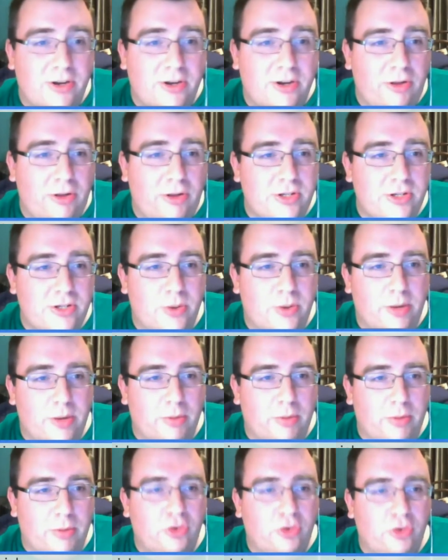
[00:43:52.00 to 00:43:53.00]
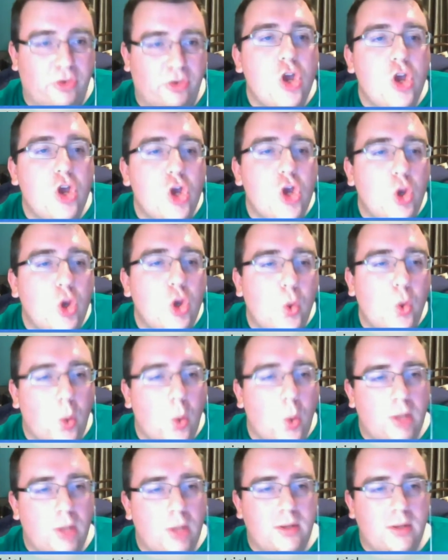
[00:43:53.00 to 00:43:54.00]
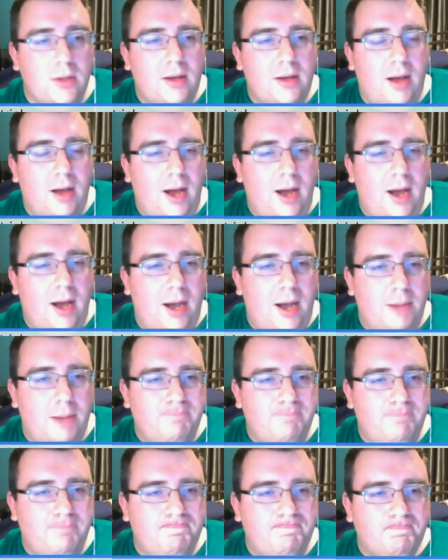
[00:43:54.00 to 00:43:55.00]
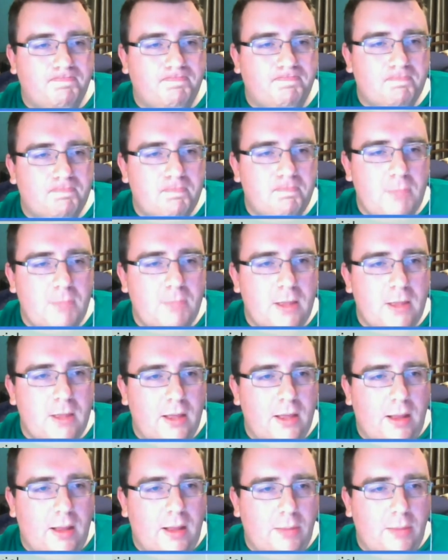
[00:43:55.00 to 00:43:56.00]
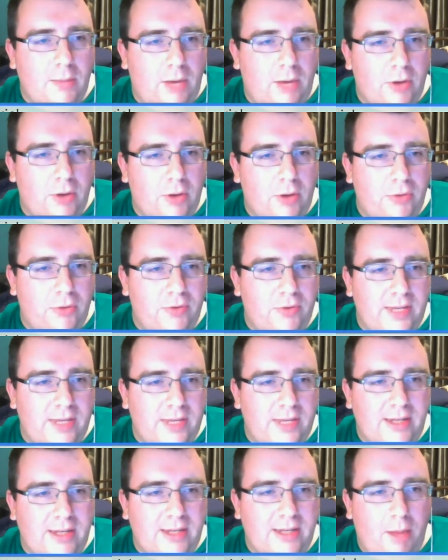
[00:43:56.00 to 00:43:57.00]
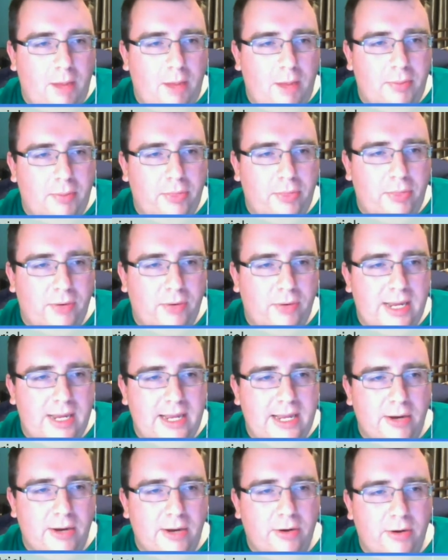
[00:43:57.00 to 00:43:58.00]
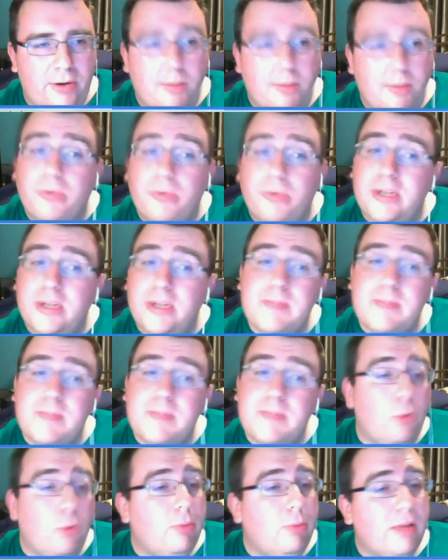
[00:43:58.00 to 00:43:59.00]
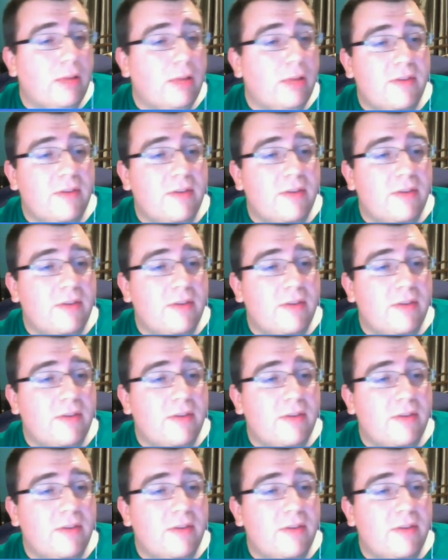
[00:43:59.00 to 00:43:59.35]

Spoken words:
close to our number 2. I'll go through the top 3 here. Number 3 is people who believe in